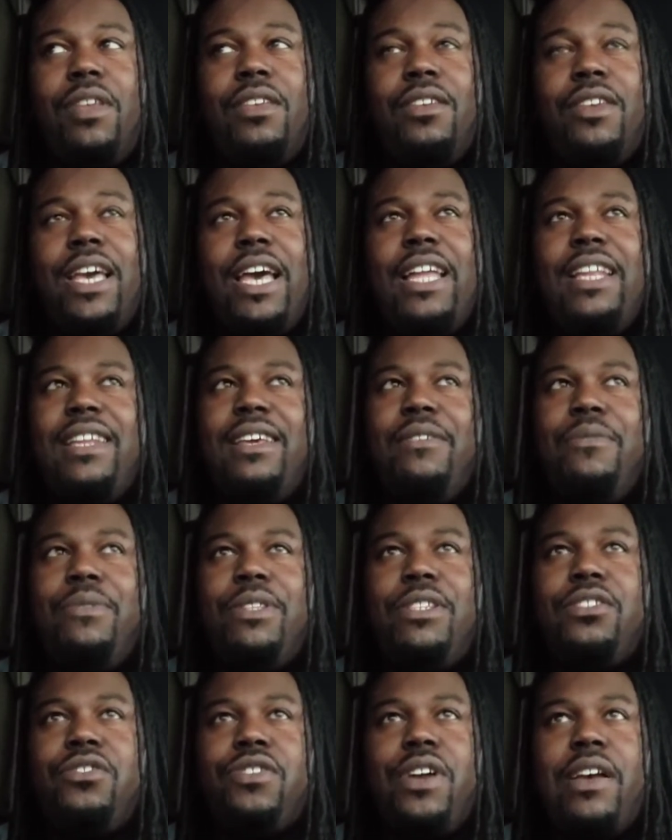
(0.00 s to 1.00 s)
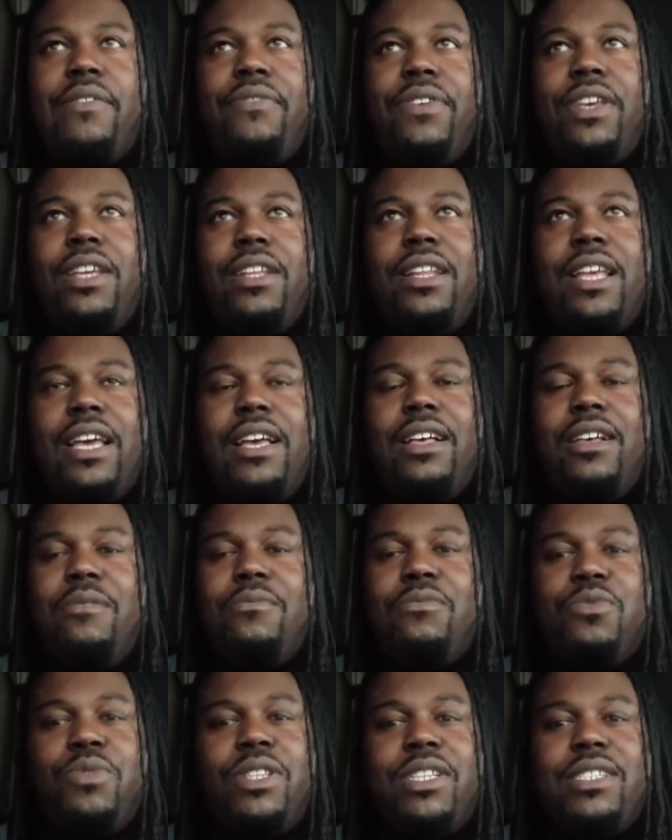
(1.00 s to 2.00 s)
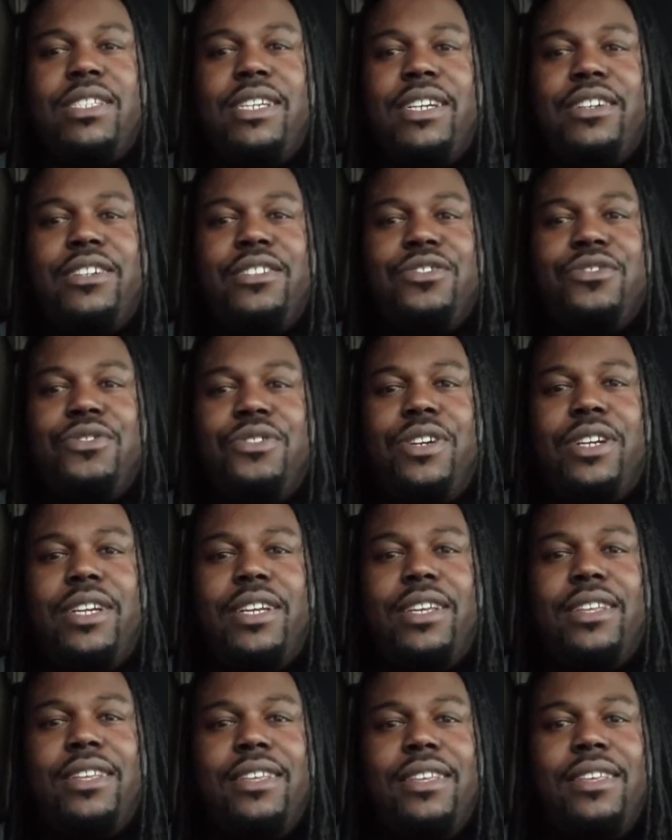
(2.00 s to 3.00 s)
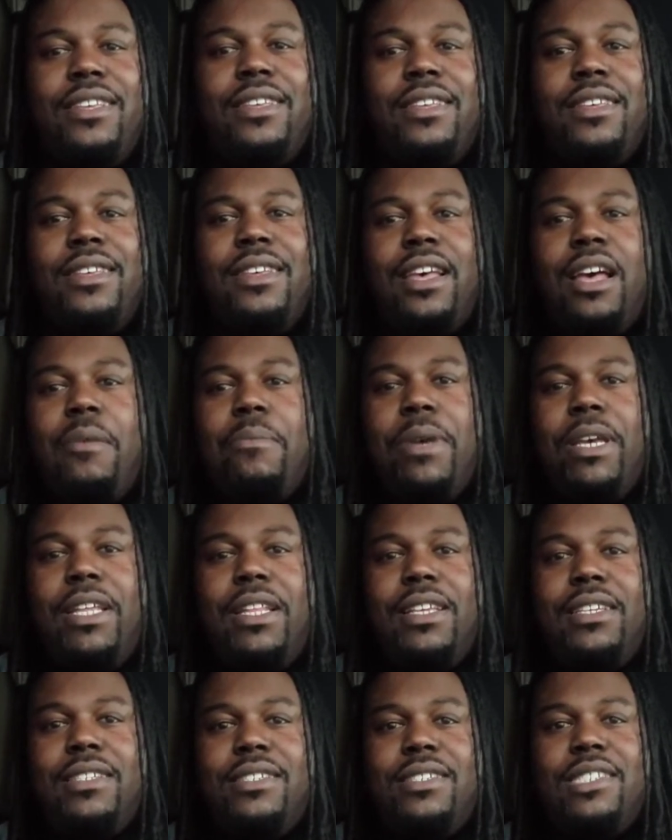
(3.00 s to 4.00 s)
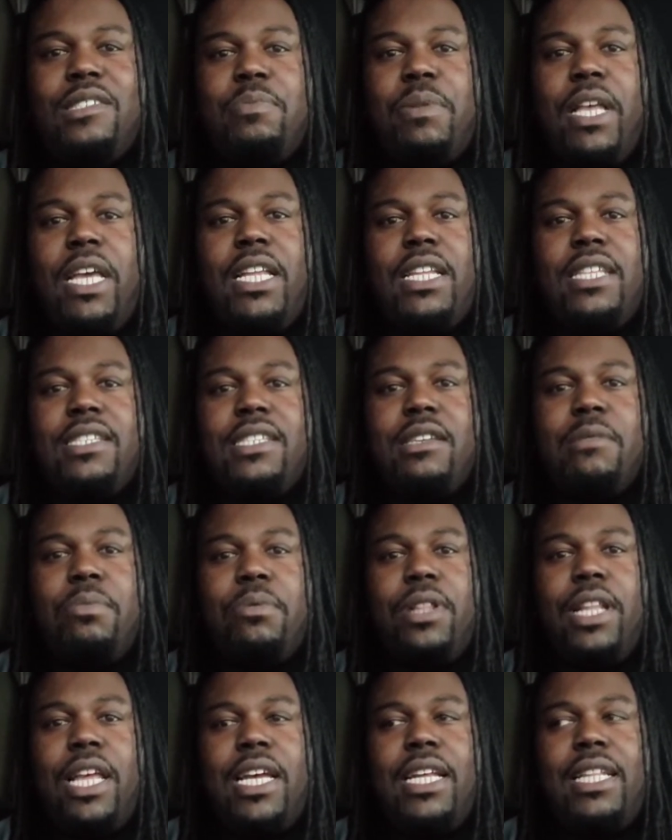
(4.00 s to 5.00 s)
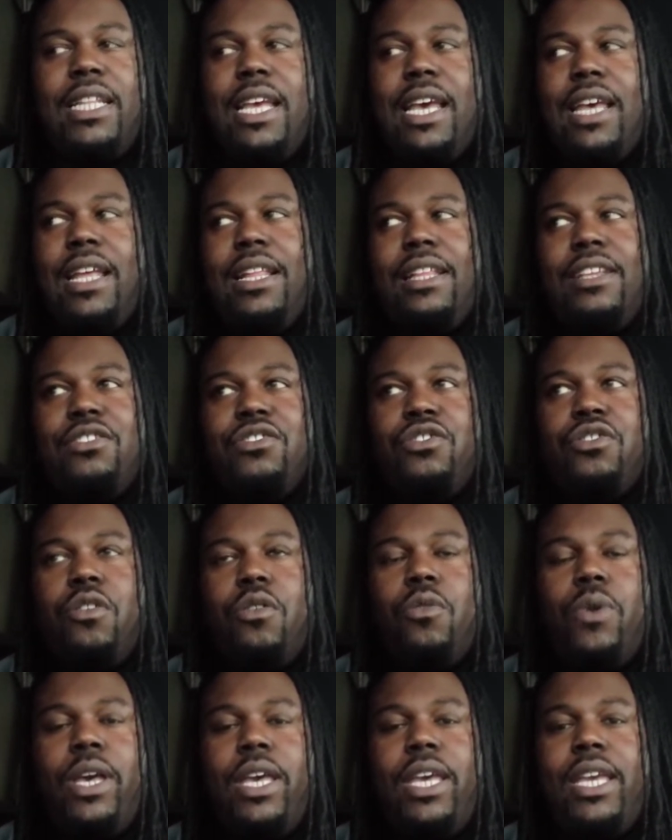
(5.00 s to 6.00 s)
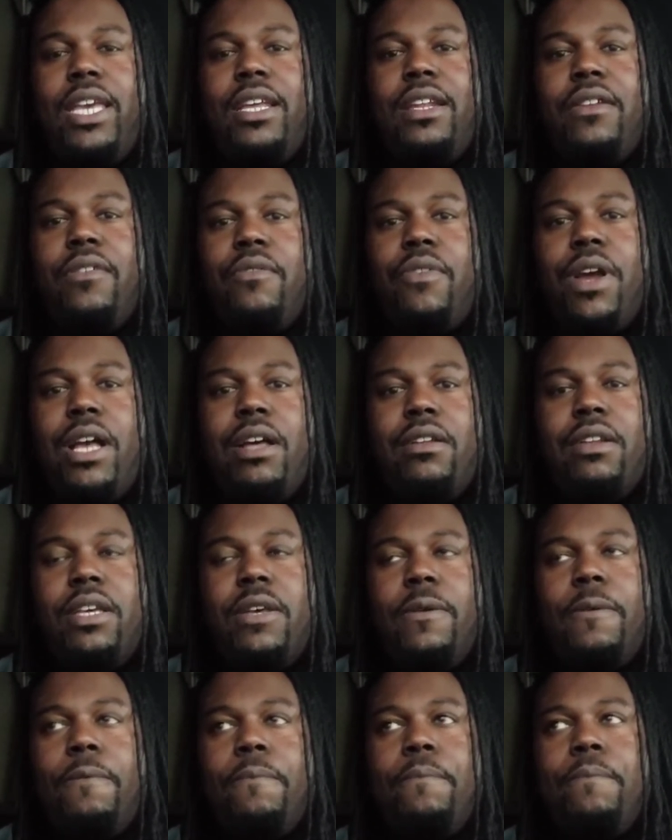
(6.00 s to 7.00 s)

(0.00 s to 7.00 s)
You gotta deal with the traffic that comes with the territory. I mean, it's plain and simple like that. There's no way getting around it.